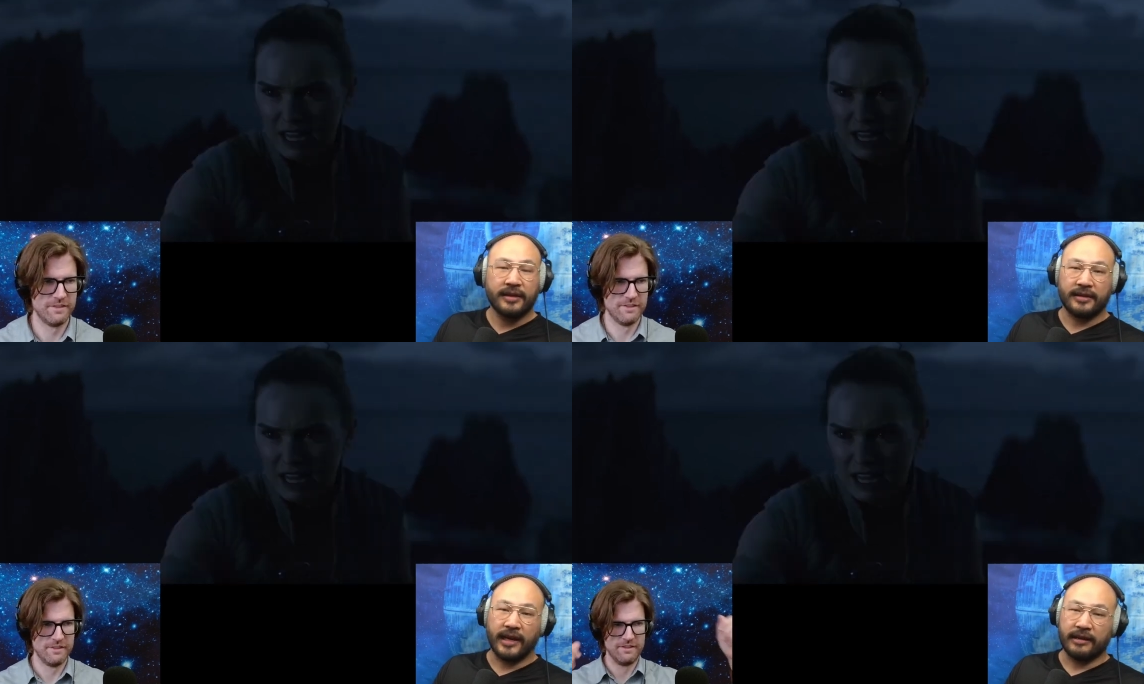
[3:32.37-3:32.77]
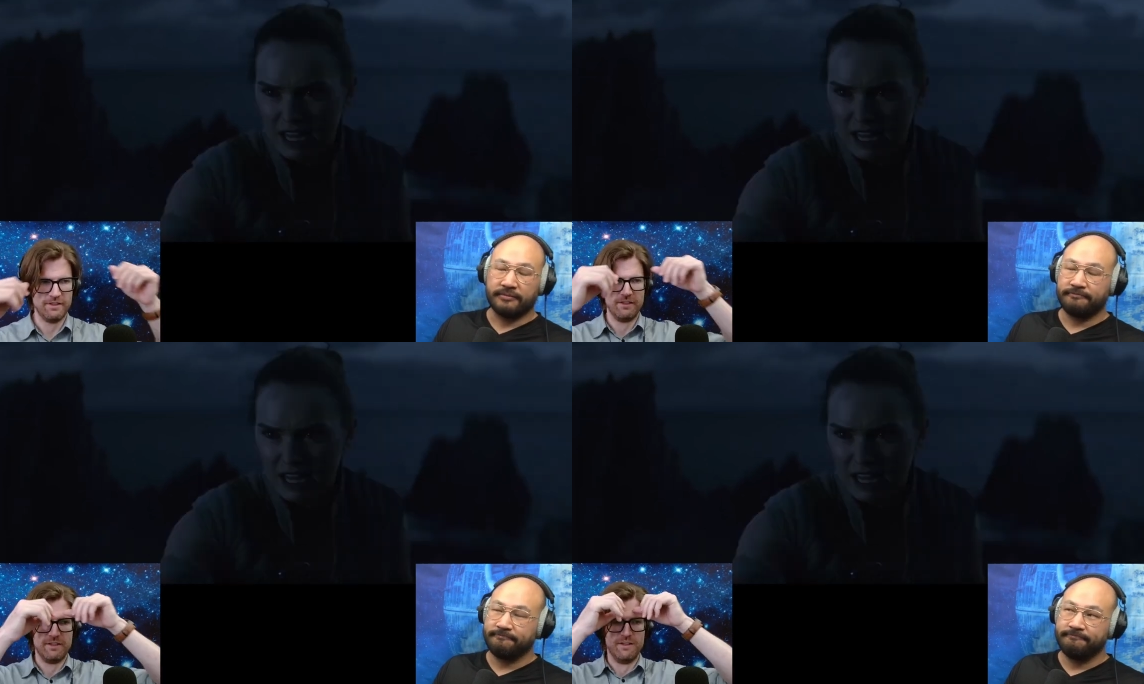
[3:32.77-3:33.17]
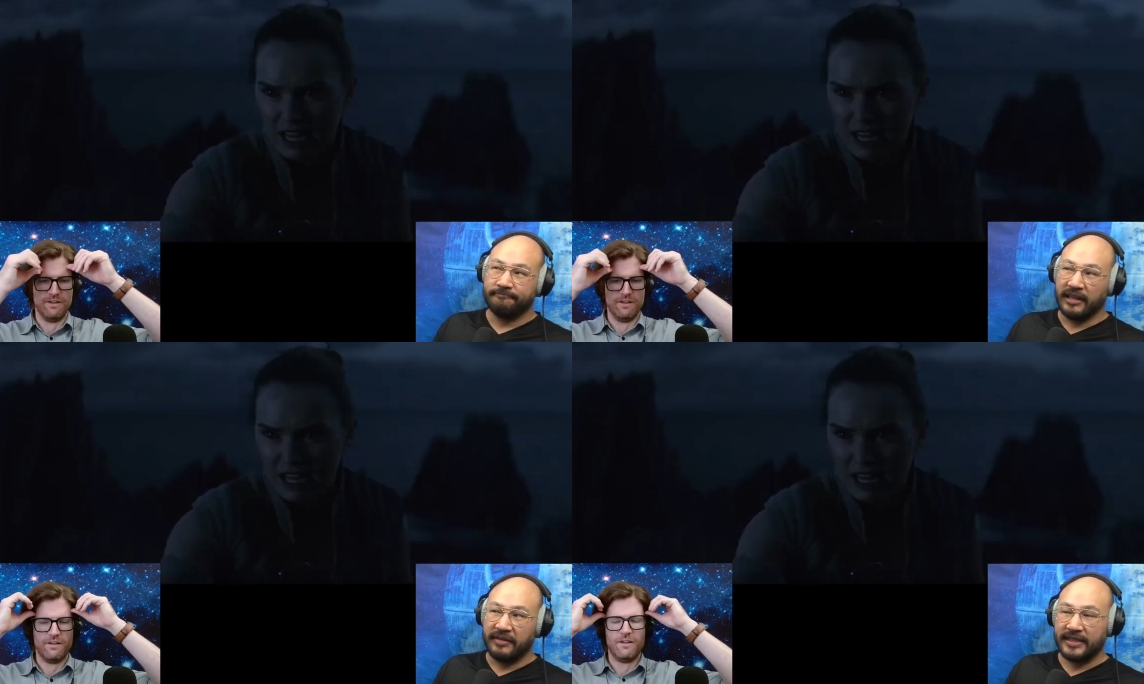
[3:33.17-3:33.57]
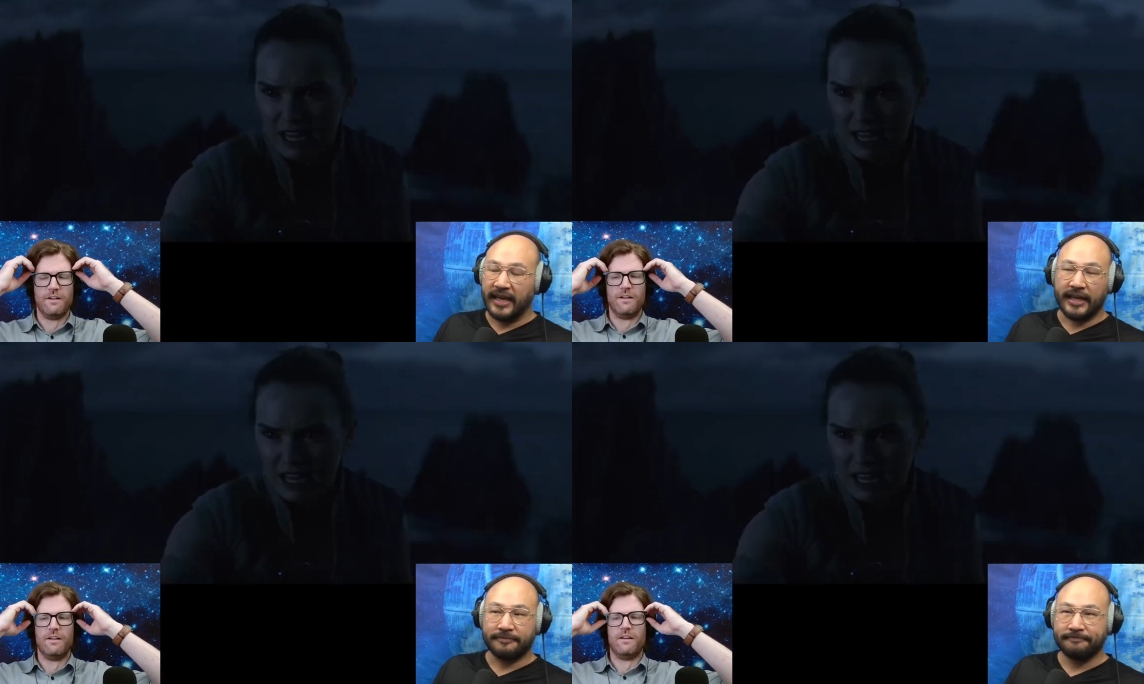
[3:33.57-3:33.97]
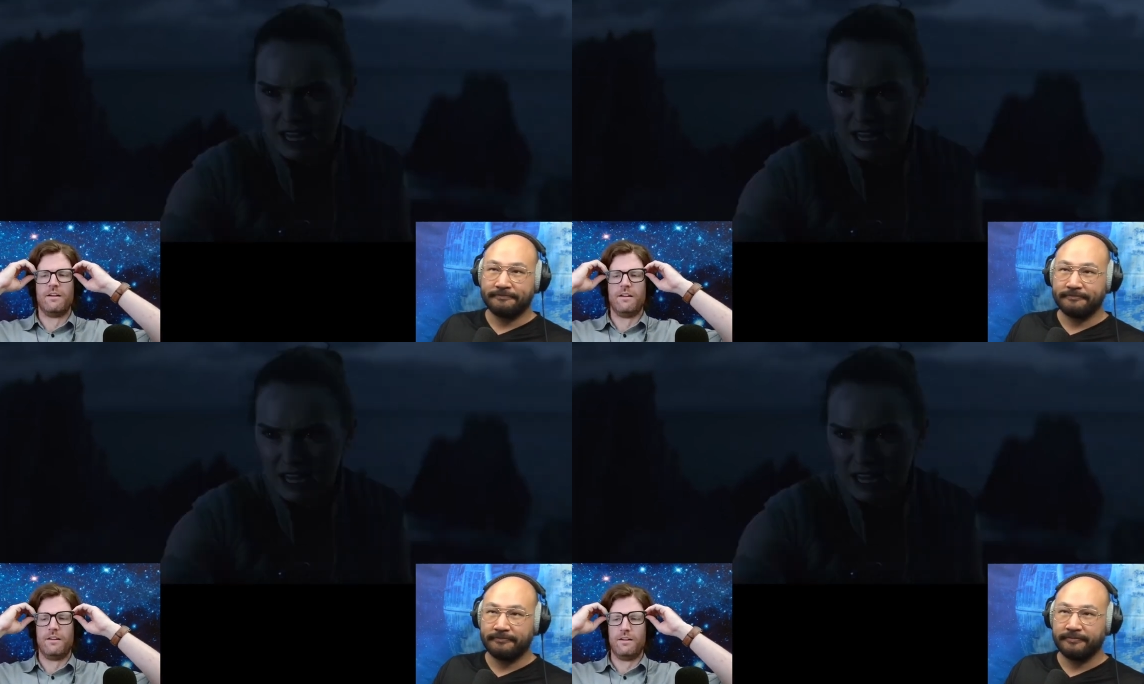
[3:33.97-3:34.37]
Speaker 1: not loving his dad.
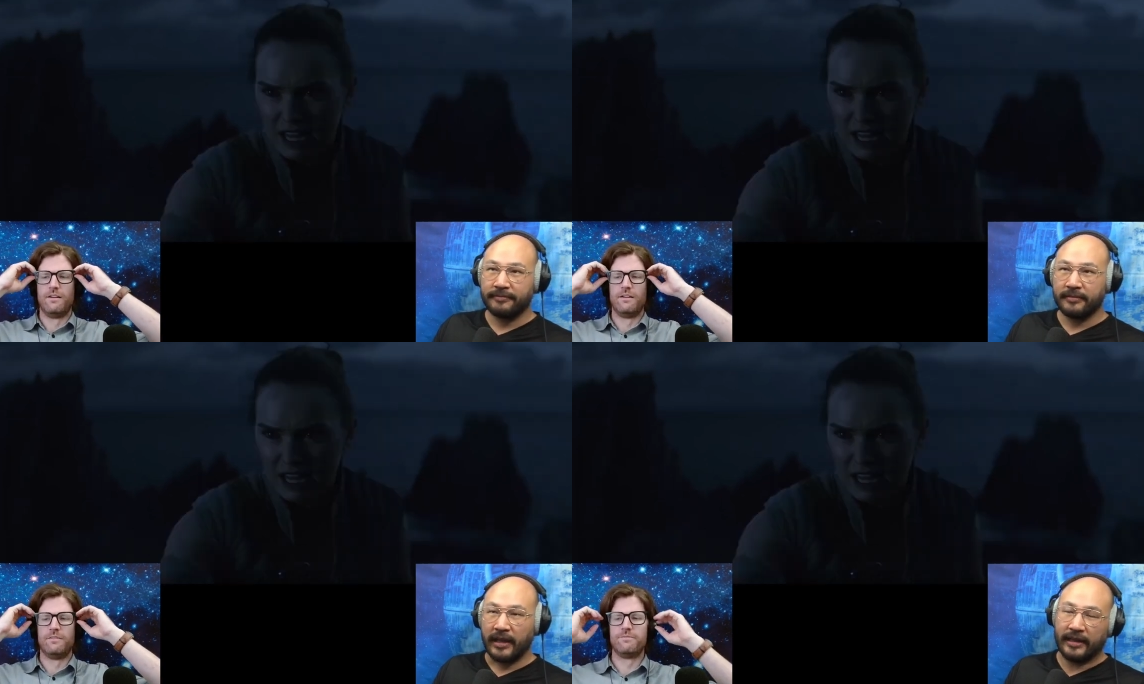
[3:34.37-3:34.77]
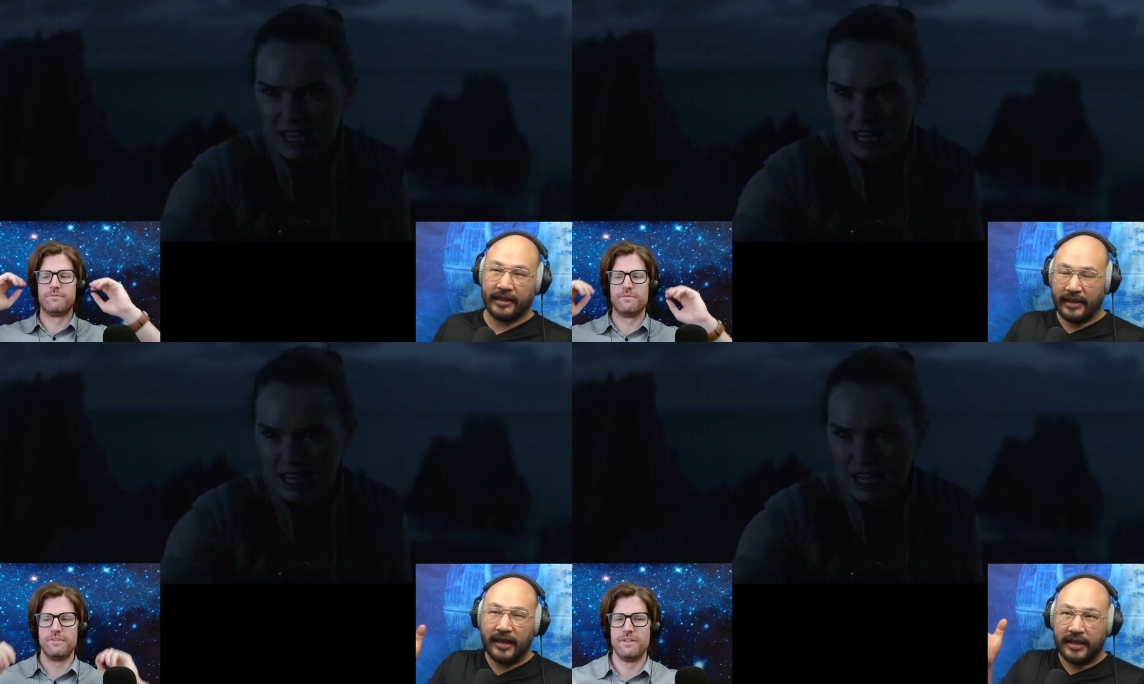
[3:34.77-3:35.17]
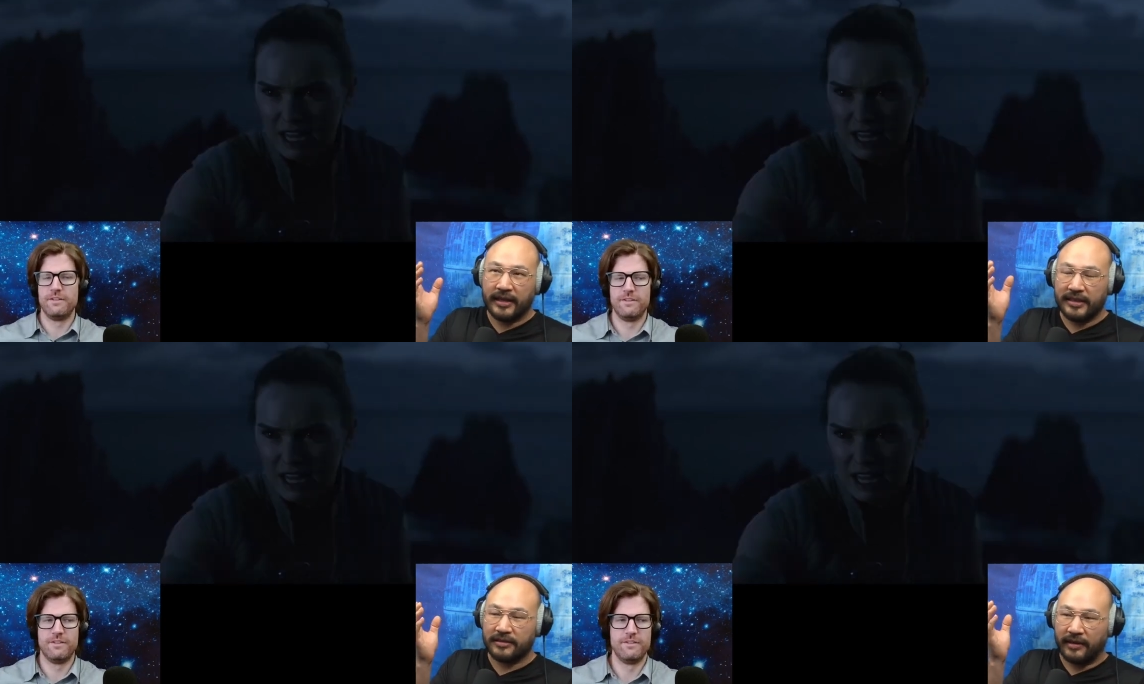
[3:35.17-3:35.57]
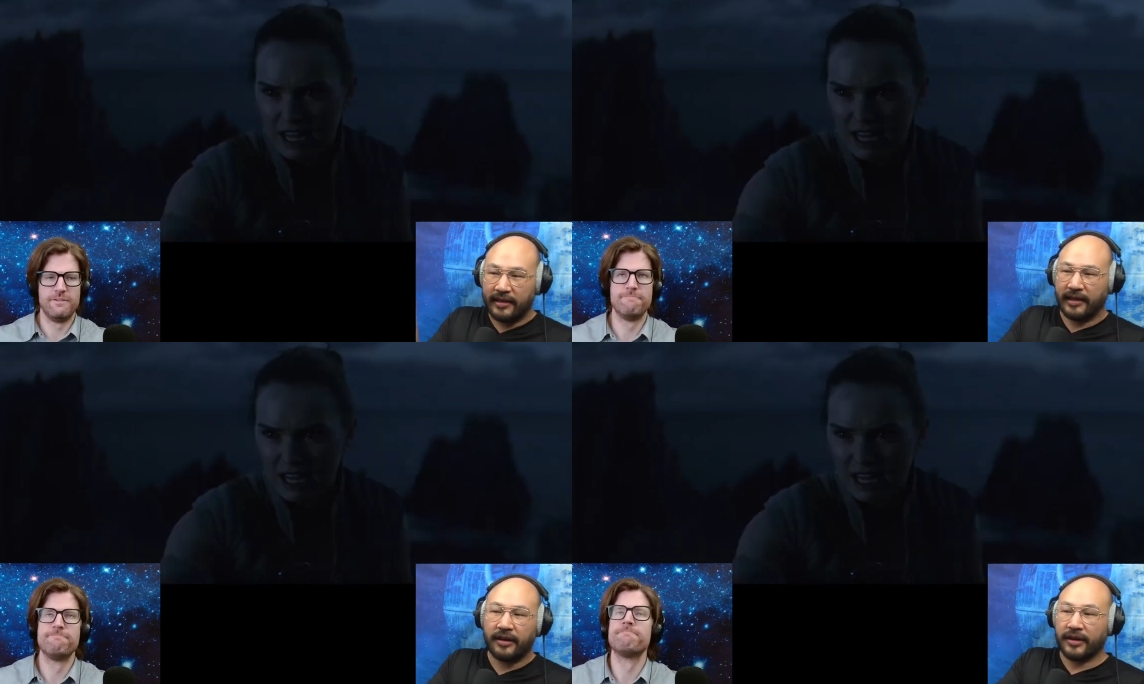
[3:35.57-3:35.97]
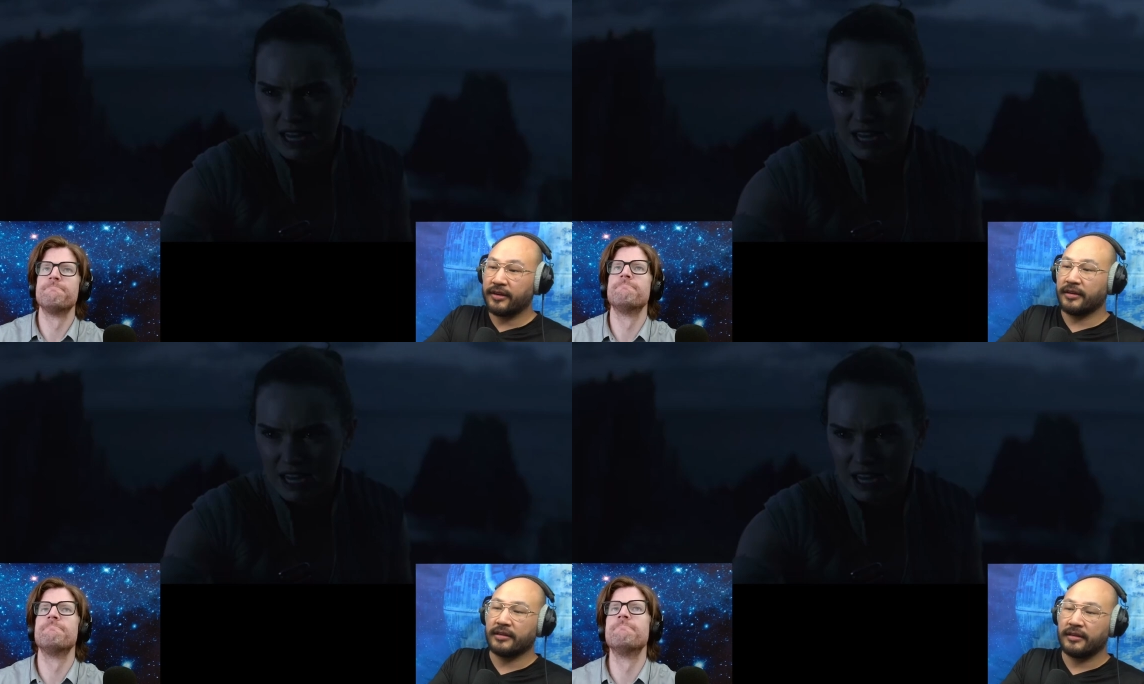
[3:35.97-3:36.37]
Like, like it, it's right there in
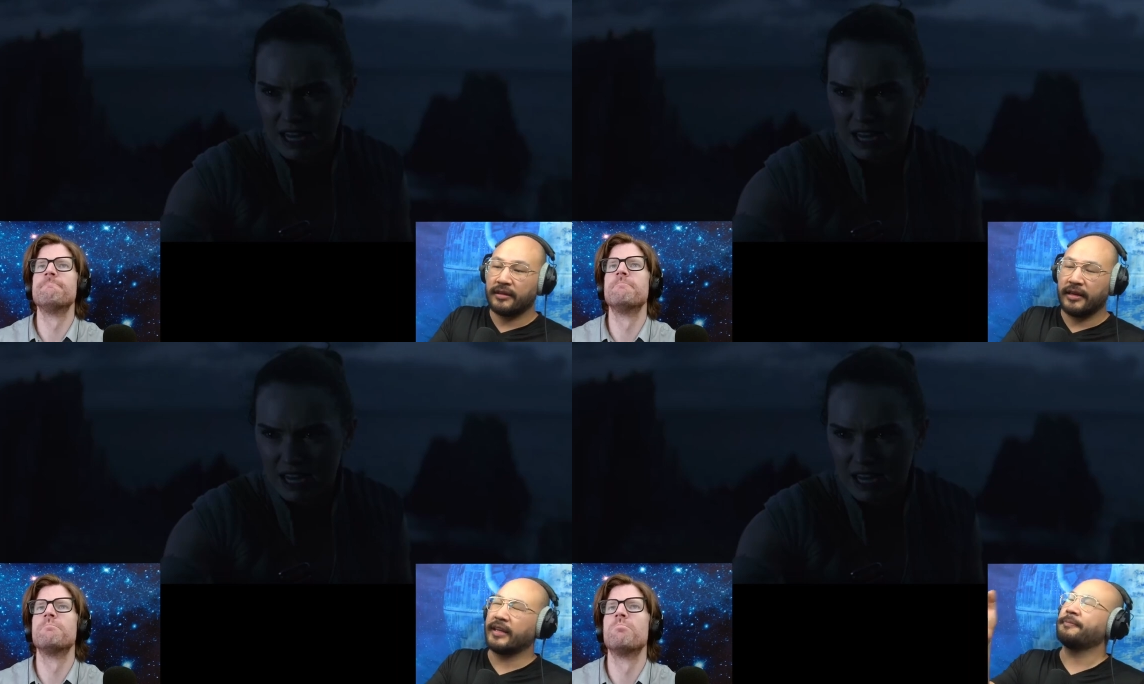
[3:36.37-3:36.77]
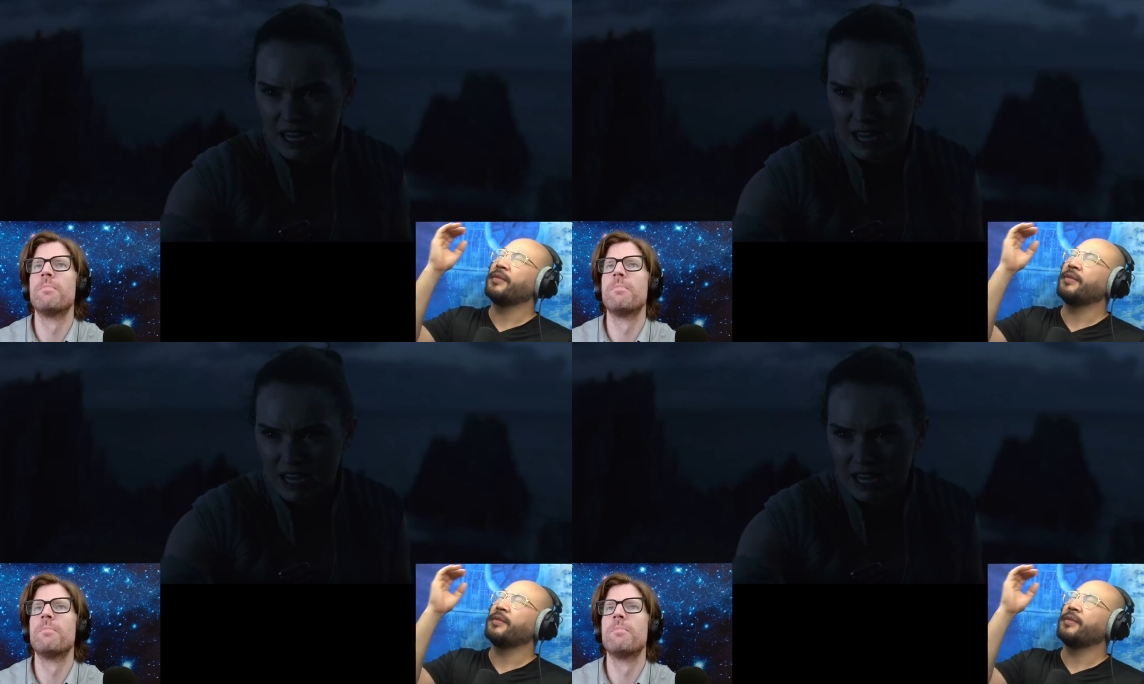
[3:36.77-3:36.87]
her. Like,